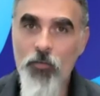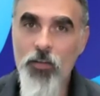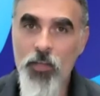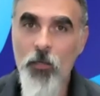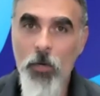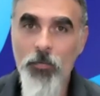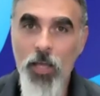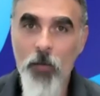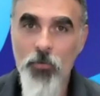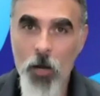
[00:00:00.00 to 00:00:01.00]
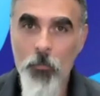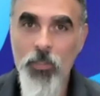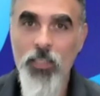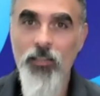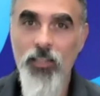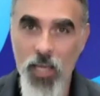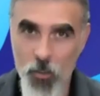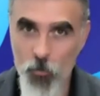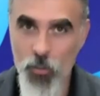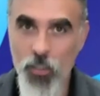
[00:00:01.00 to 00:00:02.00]
everything about that property, the
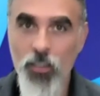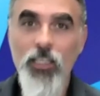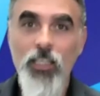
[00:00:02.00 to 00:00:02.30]
area,